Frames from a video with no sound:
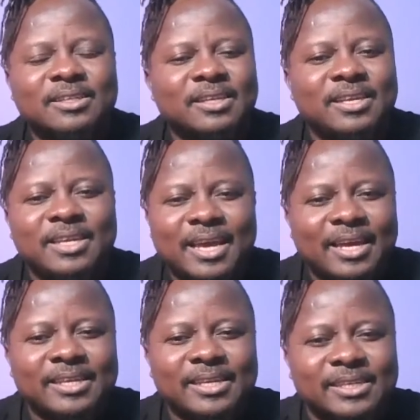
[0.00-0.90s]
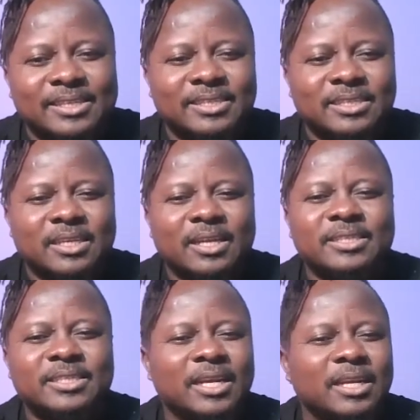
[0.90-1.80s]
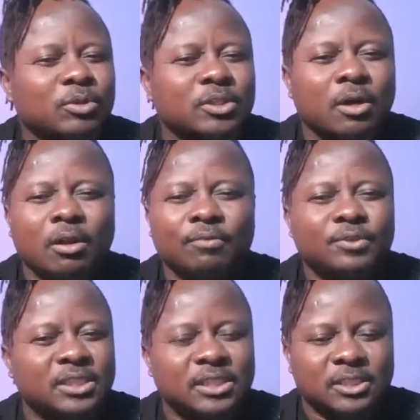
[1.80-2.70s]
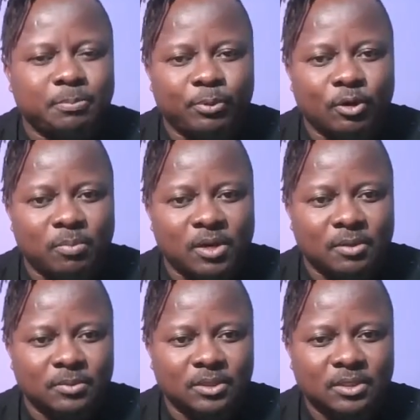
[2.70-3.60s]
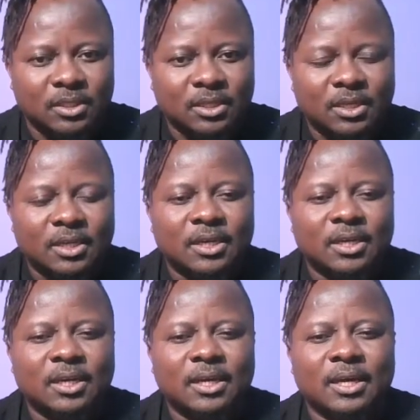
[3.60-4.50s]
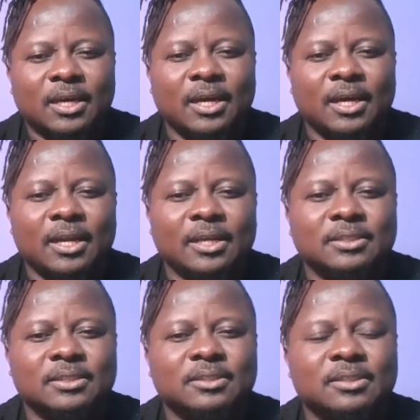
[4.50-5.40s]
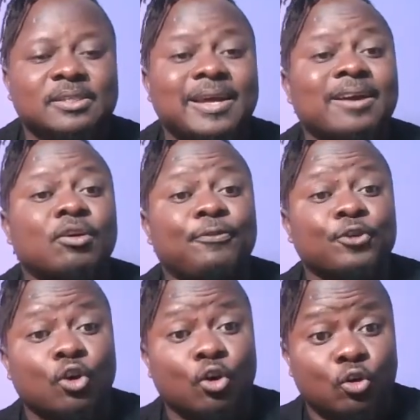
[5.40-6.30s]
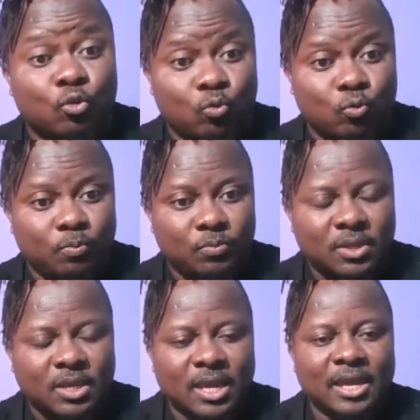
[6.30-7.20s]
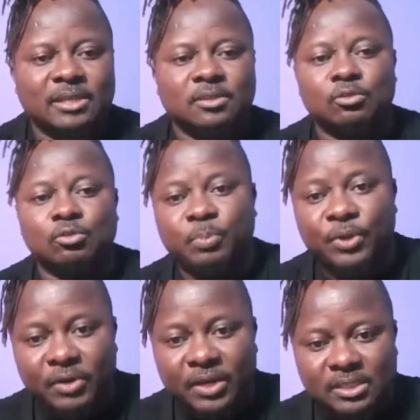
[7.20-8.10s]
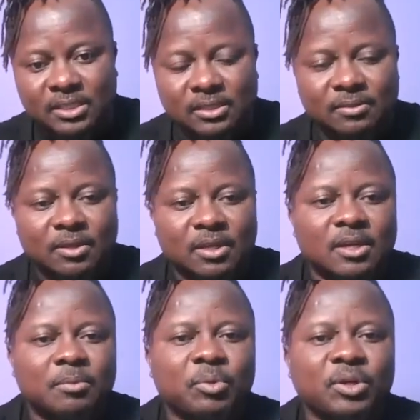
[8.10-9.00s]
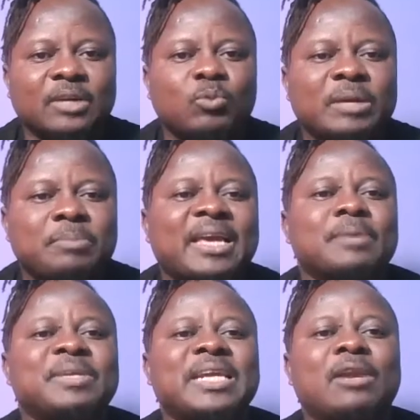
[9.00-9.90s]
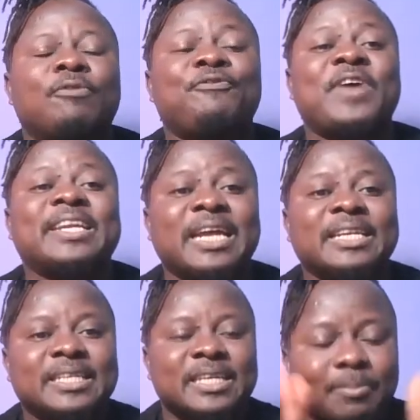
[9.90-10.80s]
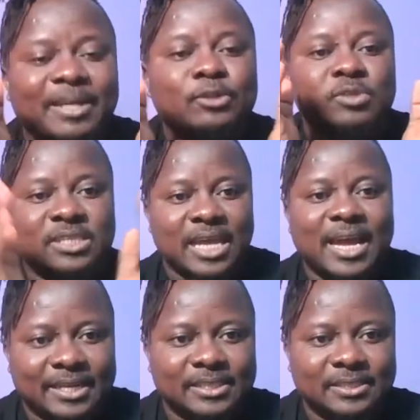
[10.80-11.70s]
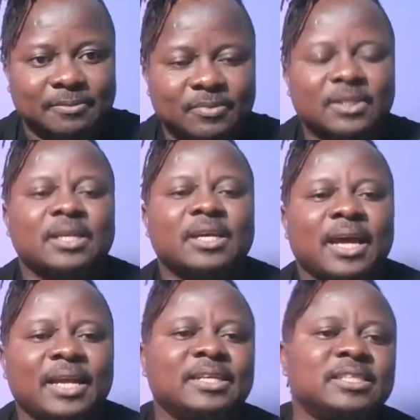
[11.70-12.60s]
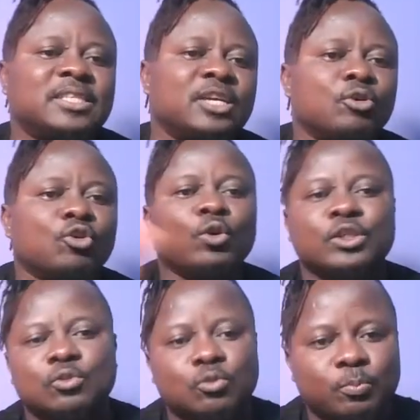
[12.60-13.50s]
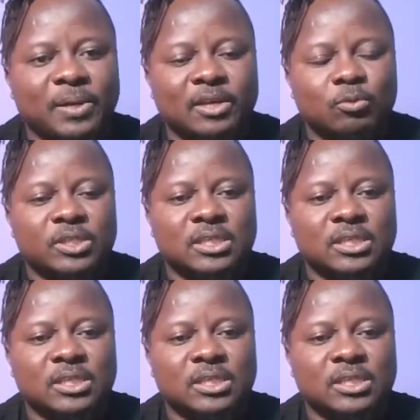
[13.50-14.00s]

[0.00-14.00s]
here he is dealing with all of these problems. And thank God for your uncle and good parenting. But then when Mike Emenalo finally came and you signed, and then they say you're going to play with